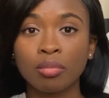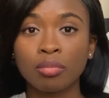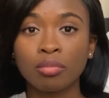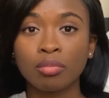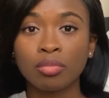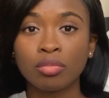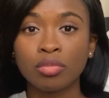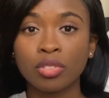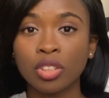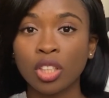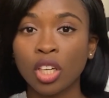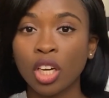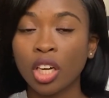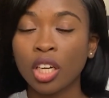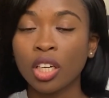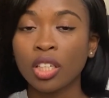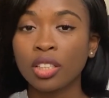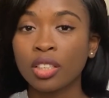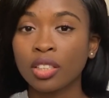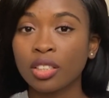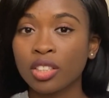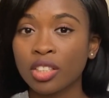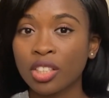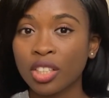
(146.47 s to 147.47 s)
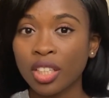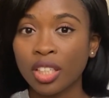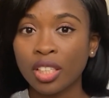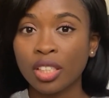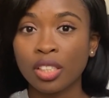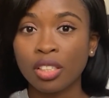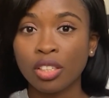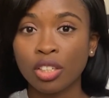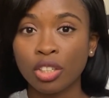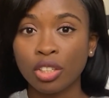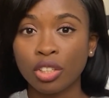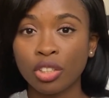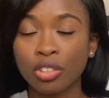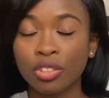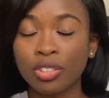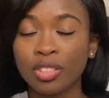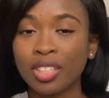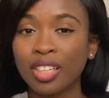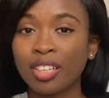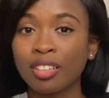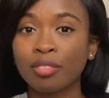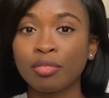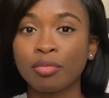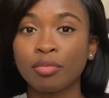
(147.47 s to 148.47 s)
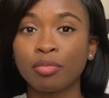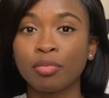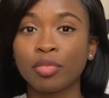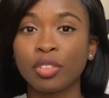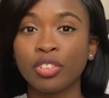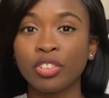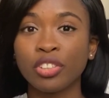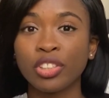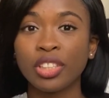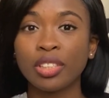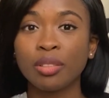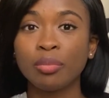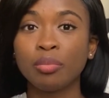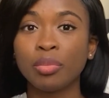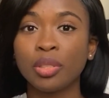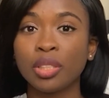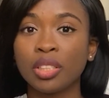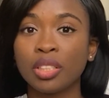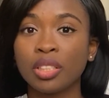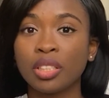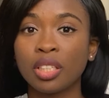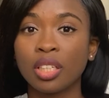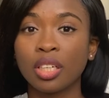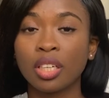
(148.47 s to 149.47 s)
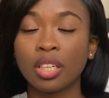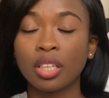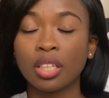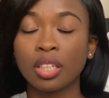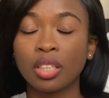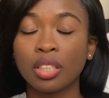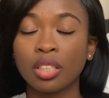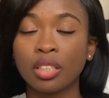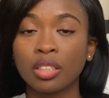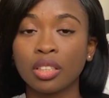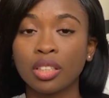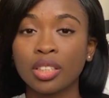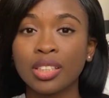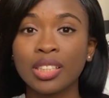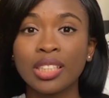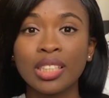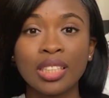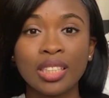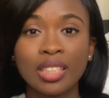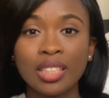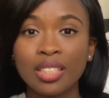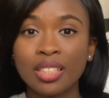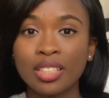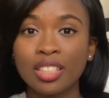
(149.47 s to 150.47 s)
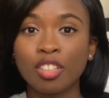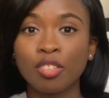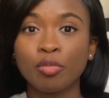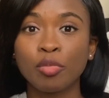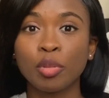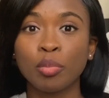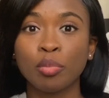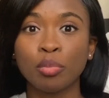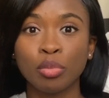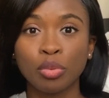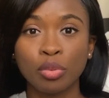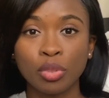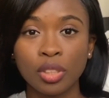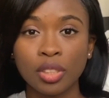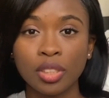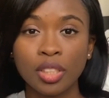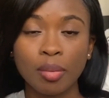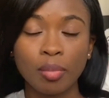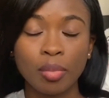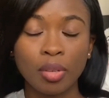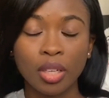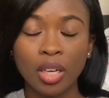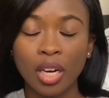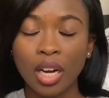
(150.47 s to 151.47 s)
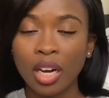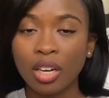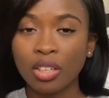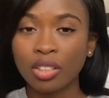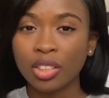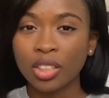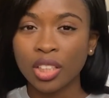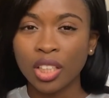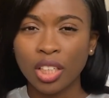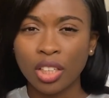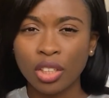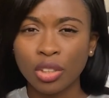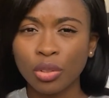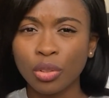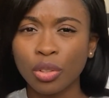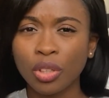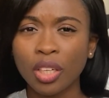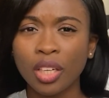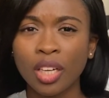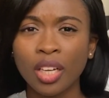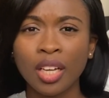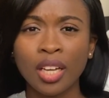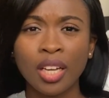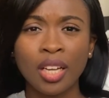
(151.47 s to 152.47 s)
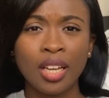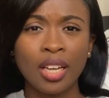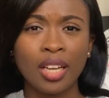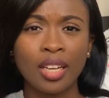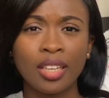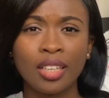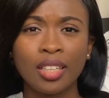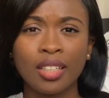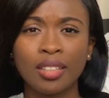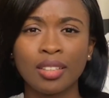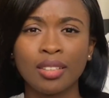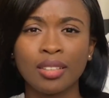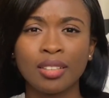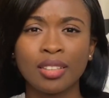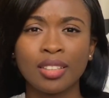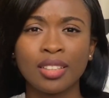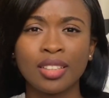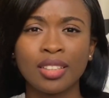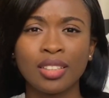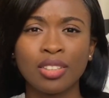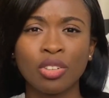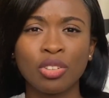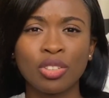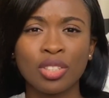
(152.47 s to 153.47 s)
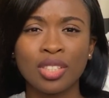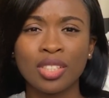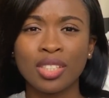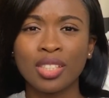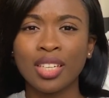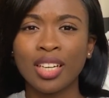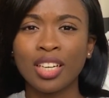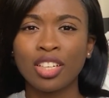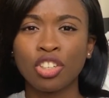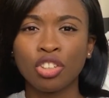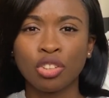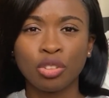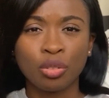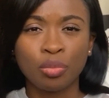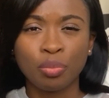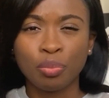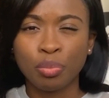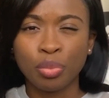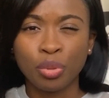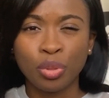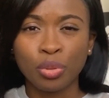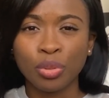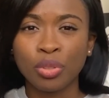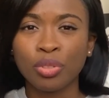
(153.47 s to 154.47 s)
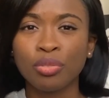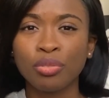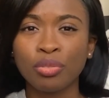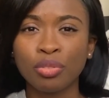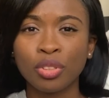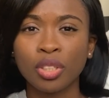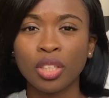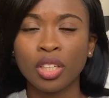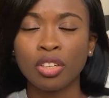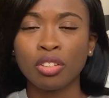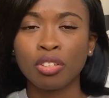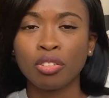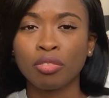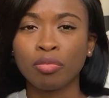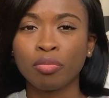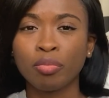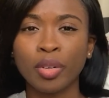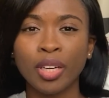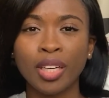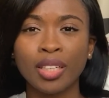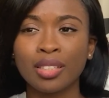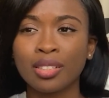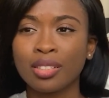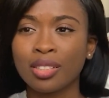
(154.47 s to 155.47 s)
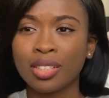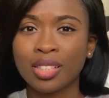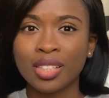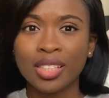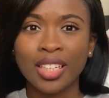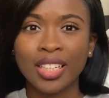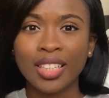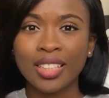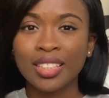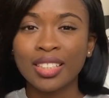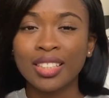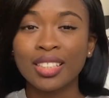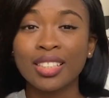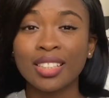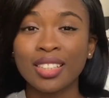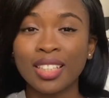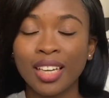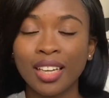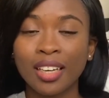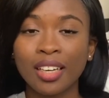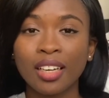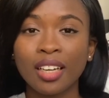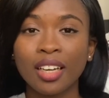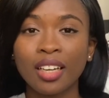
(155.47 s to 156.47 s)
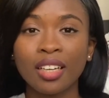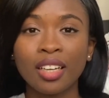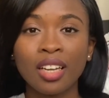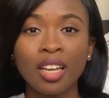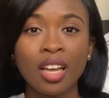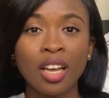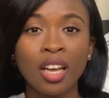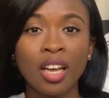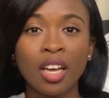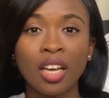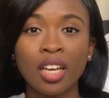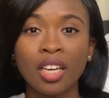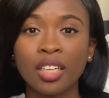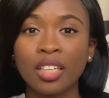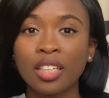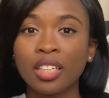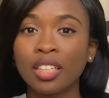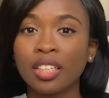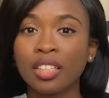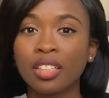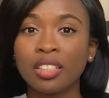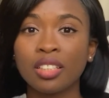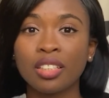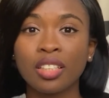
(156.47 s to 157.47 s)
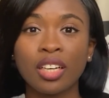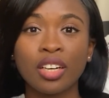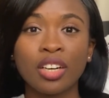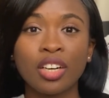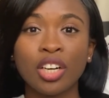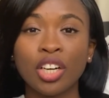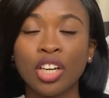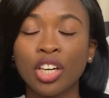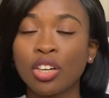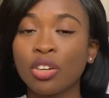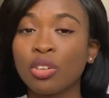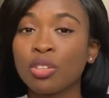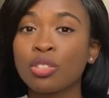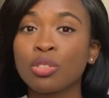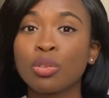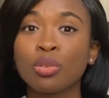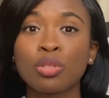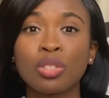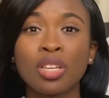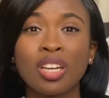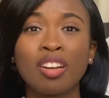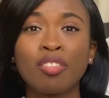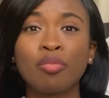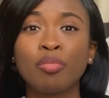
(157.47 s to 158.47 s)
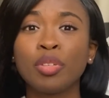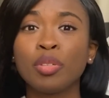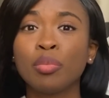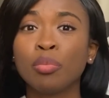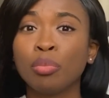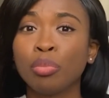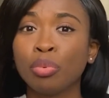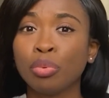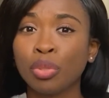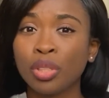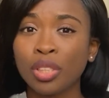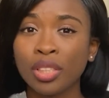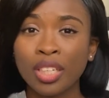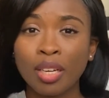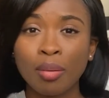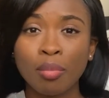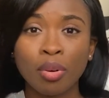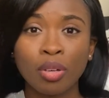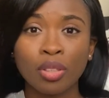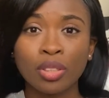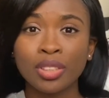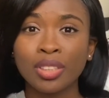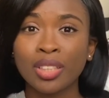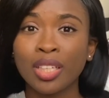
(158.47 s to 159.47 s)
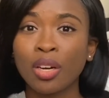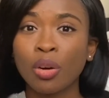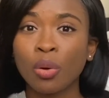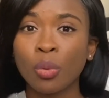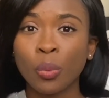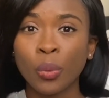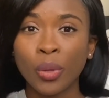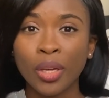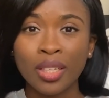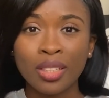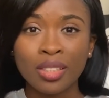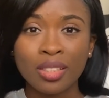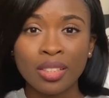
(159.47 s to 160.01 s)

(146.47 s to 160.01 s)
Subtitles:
dark skinned girls have really been teased, they've been bullied about how they look and considered not beautiful enough by society standard. And there are girls also that have been bullied about their weight.